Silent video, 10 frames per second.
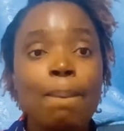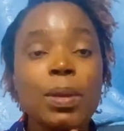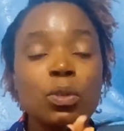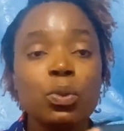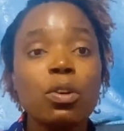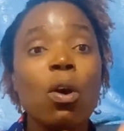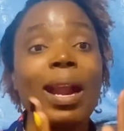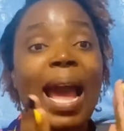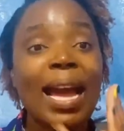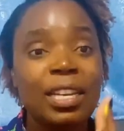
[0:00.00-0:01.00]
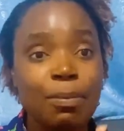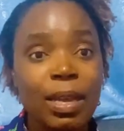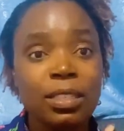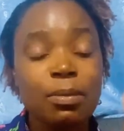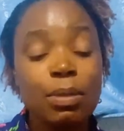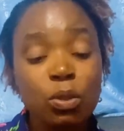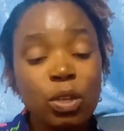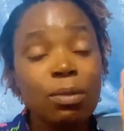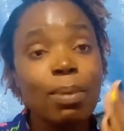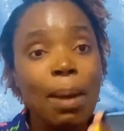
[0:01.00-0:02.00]
between, or agreement
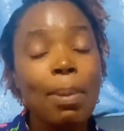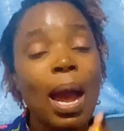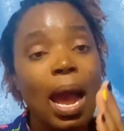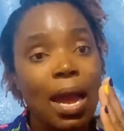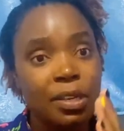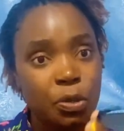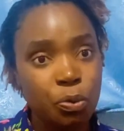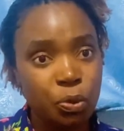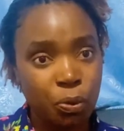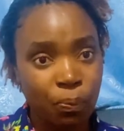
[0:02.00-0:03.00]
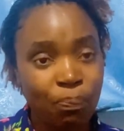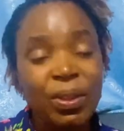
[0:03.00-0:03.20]
between Baba and Ruto.